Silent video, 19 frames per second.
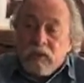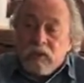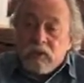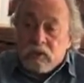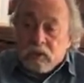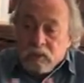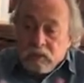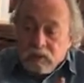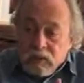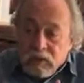
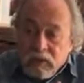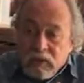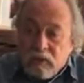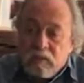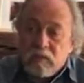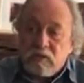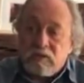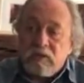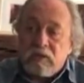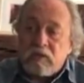So I
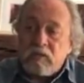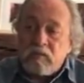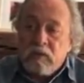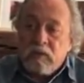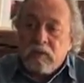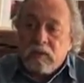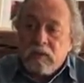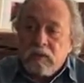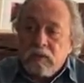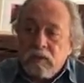was a
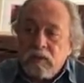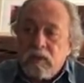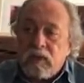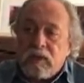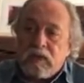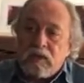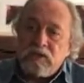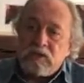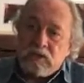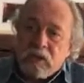salesman. And
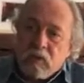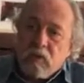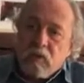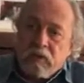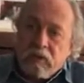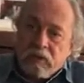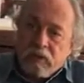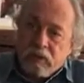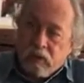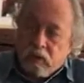then I
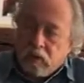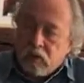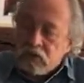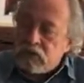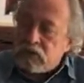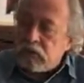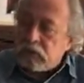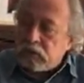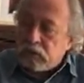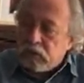segued into the
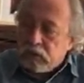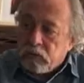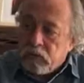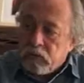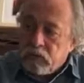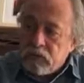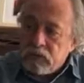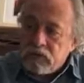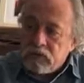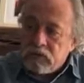wholesale
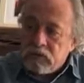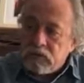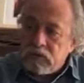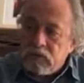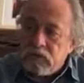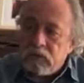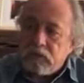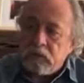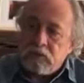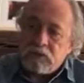jewelry business,
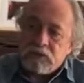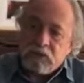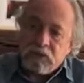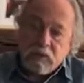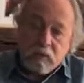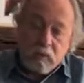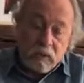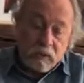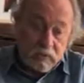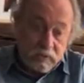and then I
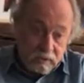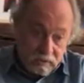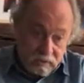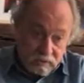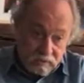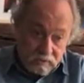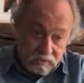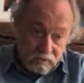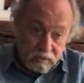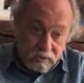segued
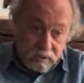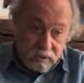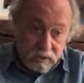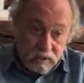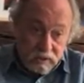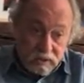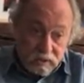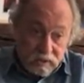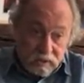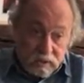into the
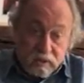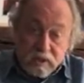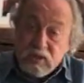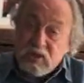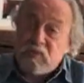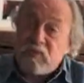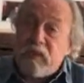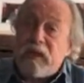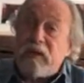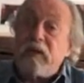
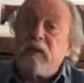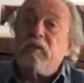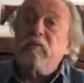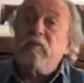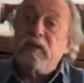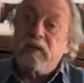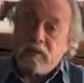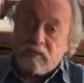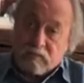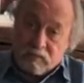Hispanic
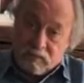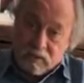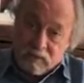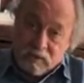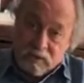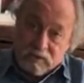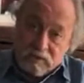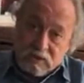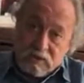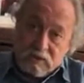media
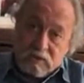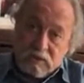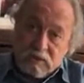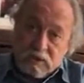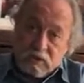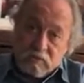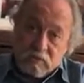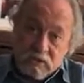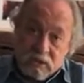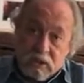business. And
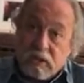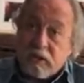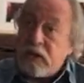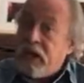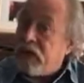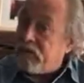I was selling